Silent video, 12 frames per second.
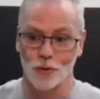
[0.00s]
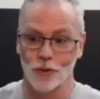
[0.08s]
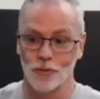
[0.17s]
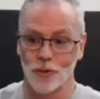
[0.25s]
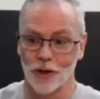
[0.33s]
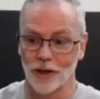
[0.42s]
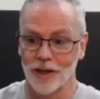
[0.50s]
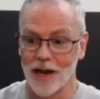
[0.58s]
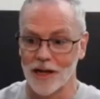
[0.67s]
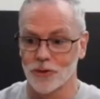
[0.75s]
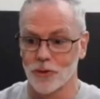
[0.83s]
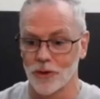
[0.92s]
were really
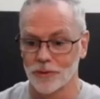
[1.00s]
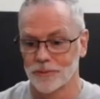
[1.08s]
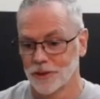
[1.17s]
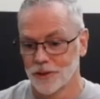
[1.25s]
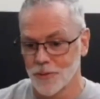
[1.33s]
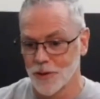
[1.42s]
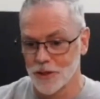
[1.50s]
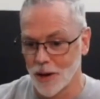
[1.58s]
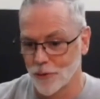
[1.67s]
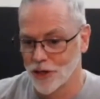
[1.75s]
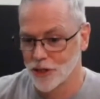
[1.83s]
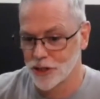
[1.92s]
actual special
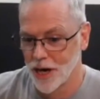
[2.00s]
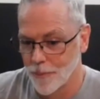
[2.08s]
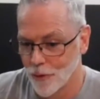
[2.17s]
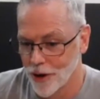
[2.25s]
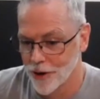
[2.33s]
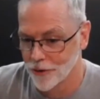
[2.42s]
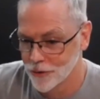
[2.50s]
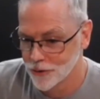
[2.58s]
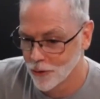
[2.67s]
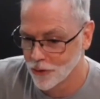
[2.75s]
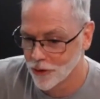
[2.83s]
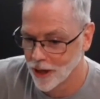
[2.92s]
operation operators,
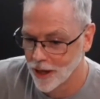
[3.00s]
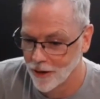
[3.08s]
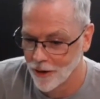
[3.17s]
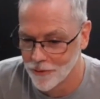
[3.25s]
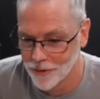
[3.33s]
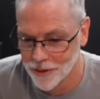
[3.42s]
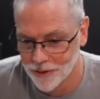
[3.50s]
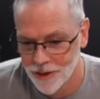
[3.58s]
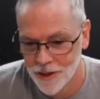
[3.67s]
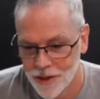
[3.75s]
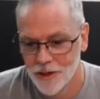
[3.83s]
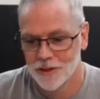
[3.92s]
or let alone a
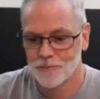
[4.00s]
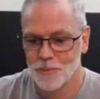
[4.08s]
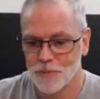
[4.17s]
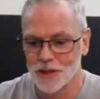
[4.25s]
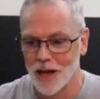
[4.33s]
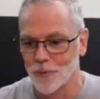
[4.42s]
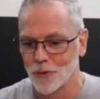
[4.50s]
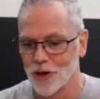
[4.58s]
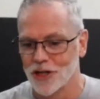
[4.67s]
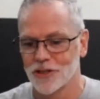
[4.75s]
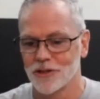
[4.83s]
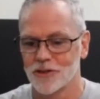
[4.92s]
special
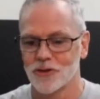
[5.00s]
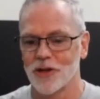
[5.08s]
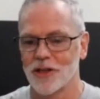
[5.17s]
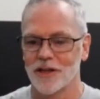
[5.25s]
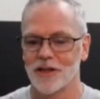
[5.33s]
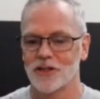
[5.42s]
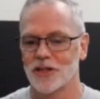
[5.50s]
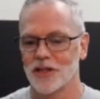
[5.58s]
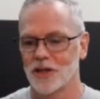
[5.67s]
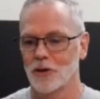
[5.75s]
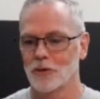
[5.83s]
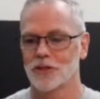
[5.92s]
operations strength conditioning
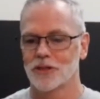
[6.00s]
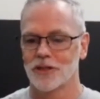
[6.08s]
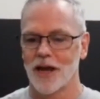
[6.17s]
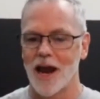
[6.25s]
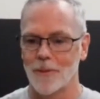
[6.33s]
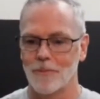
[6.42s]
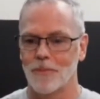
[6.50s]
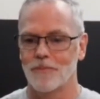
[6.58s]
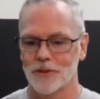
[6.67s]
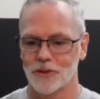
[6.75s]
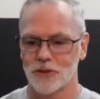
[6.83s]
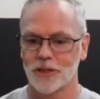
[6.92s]
coach at a
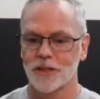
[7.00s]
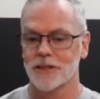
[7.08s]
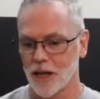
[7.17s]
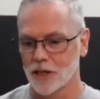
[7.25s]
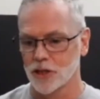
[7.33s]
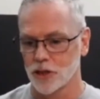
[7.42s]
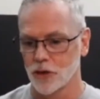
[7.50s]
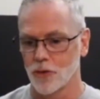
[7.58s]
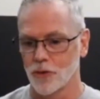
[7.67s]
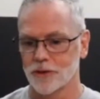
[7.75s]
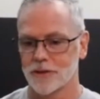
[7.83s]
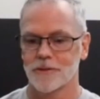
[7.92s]
selection
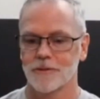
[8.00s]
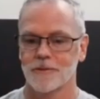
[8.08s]
course.